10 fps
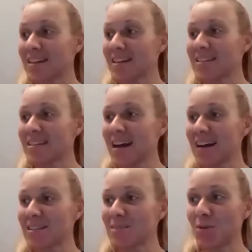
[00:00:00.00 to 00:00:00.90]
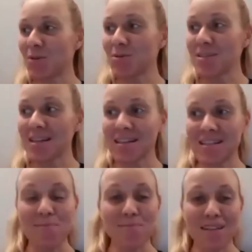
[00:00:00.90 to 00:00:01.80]
says, I suppose it is
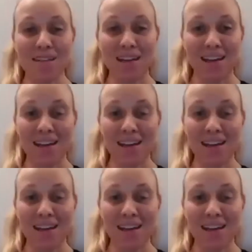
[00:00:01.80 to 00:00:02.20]
tempting